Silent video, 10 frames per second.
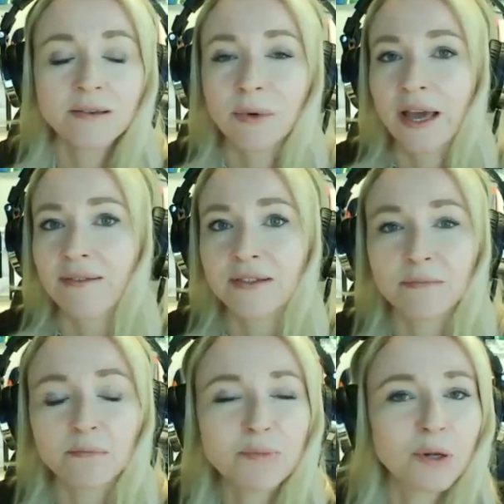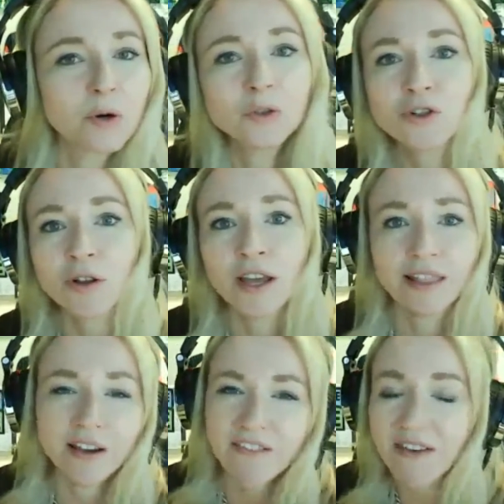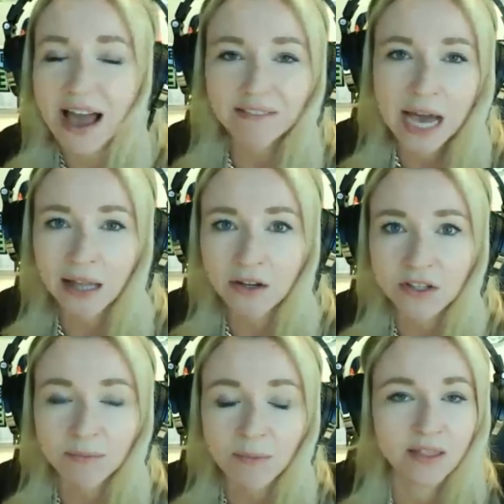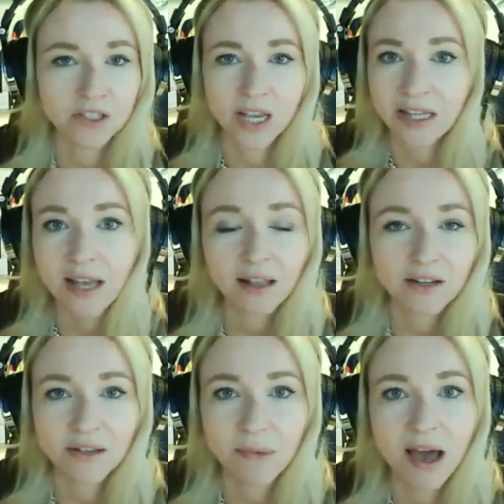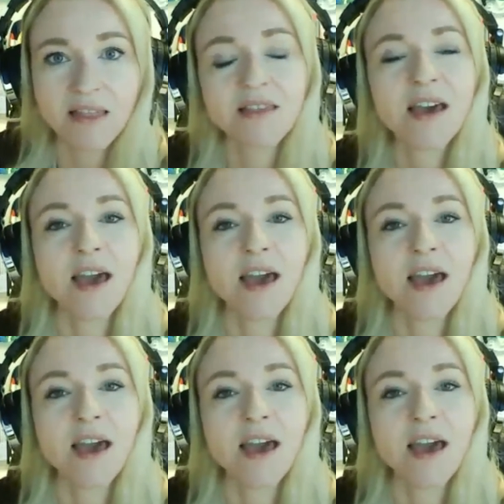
we have some people who donate like five dollars a month ten dollars a month